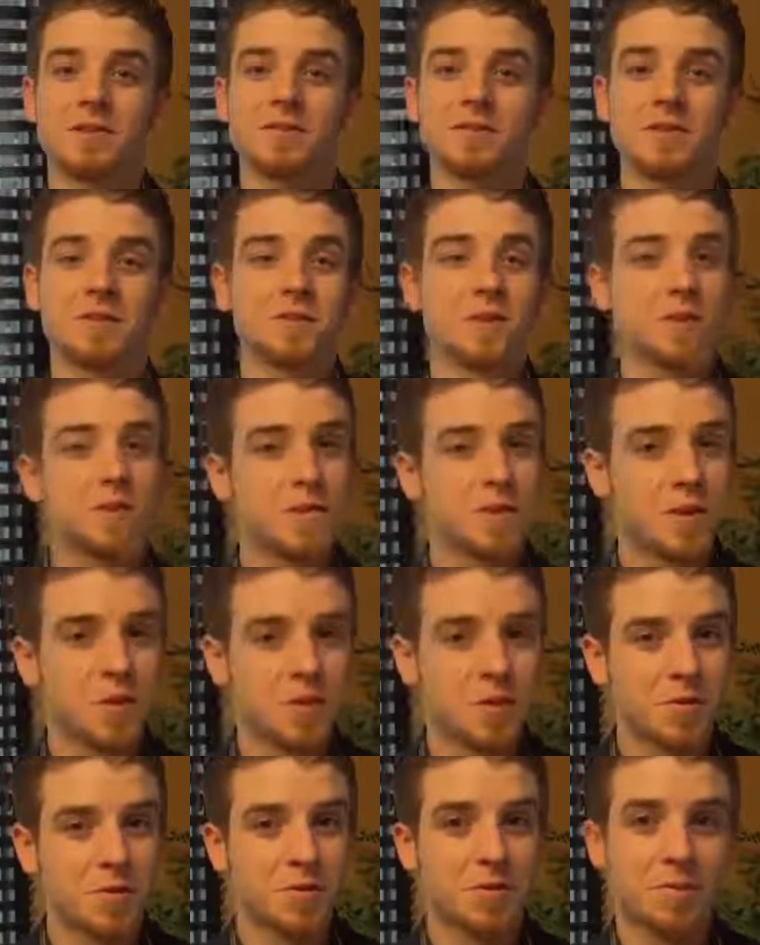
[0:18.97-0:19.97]
So don't know if you
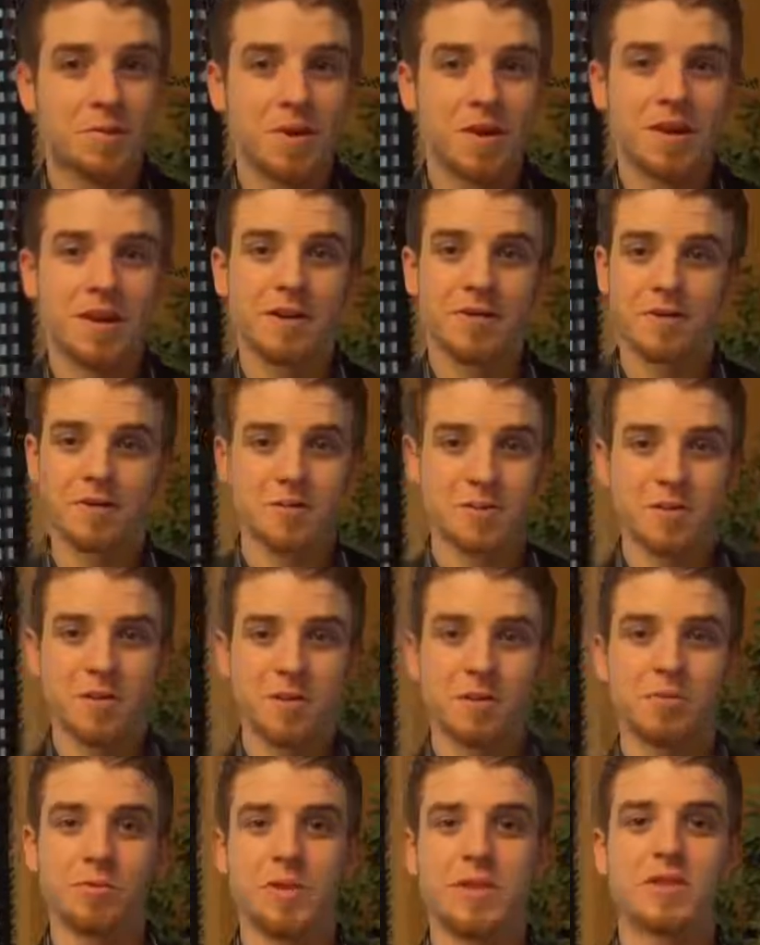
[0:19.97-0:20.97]
know, but I was doing a
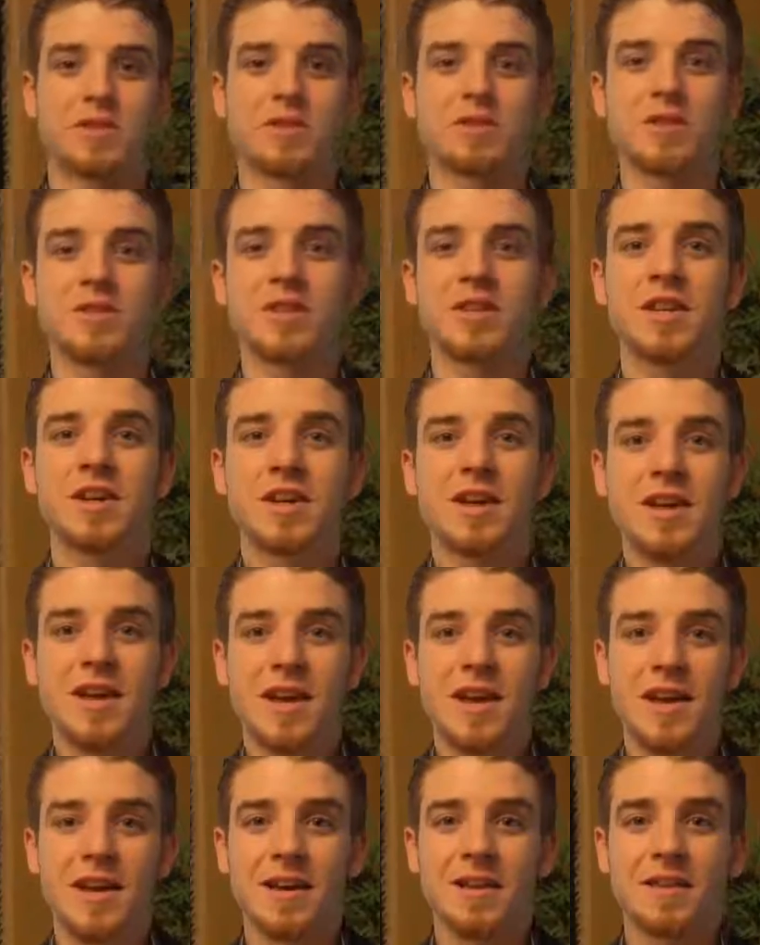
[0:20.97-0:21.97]
little research,
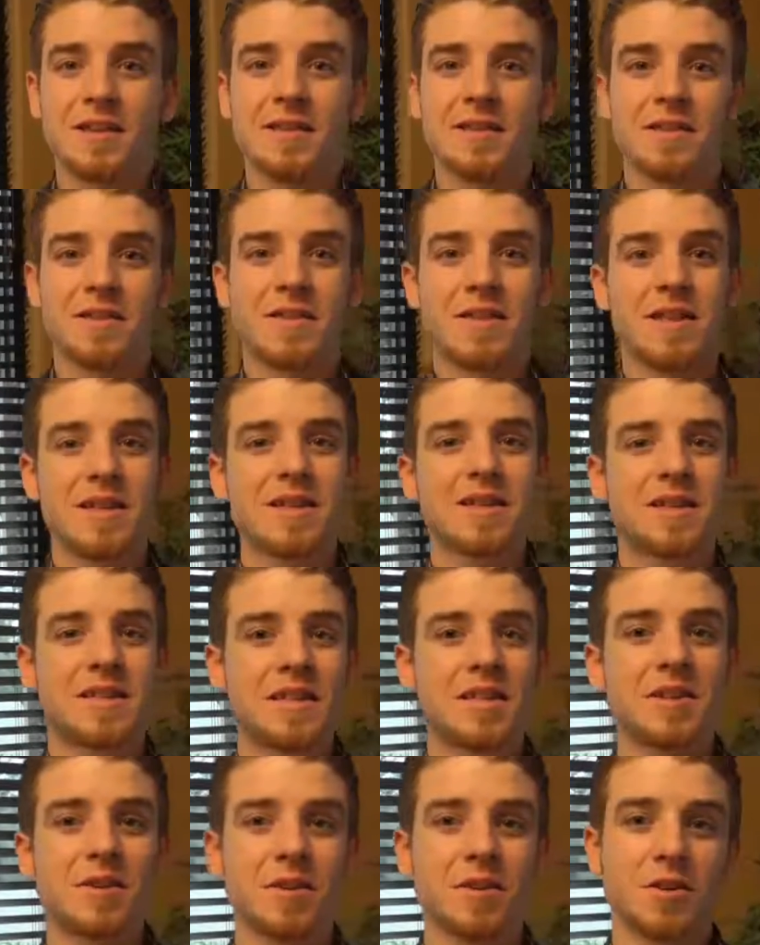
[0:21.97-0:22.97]
and this
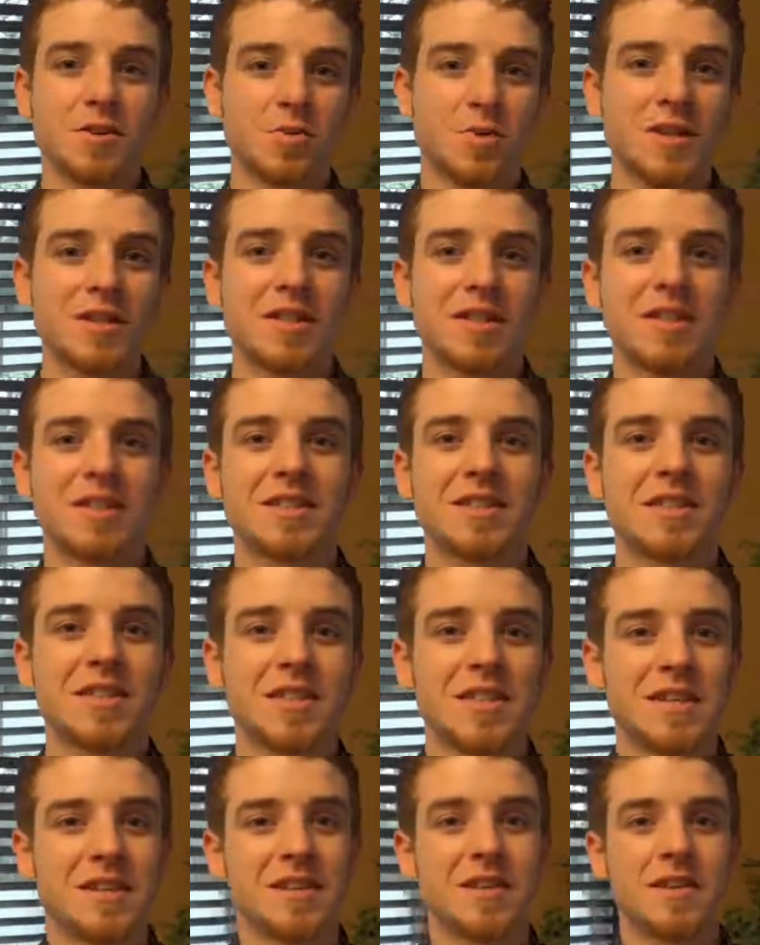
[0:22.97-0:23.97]
year,
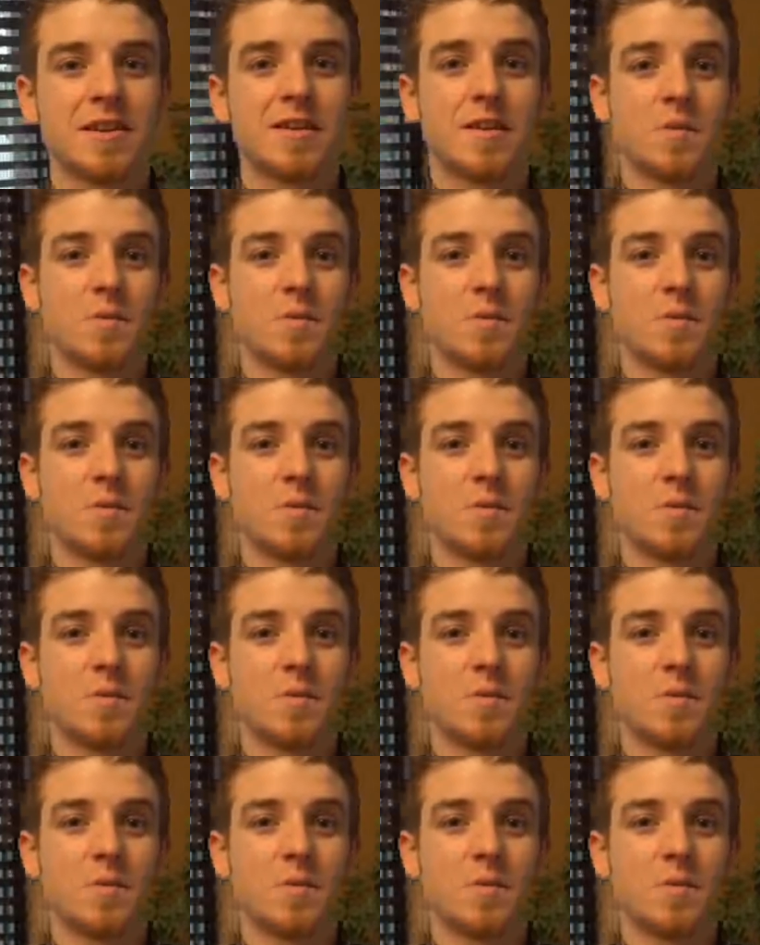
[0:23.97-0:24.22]
2016,